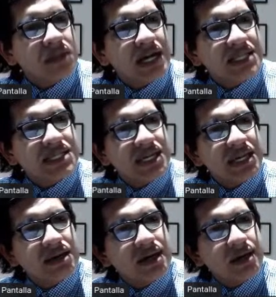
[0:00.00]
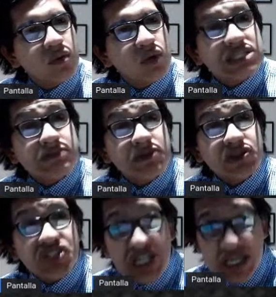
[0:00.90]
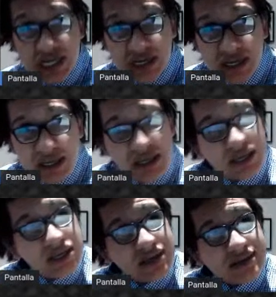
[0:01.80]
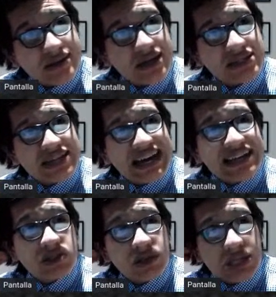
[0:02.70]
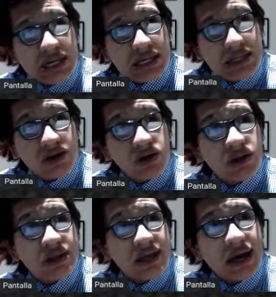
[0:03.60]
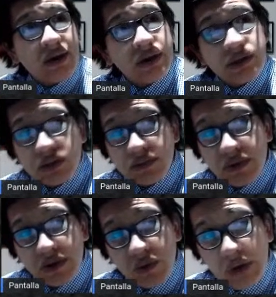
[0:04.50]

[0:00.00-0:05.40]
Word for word: I'd say West Virginia that is isolated. They are they aren't doing very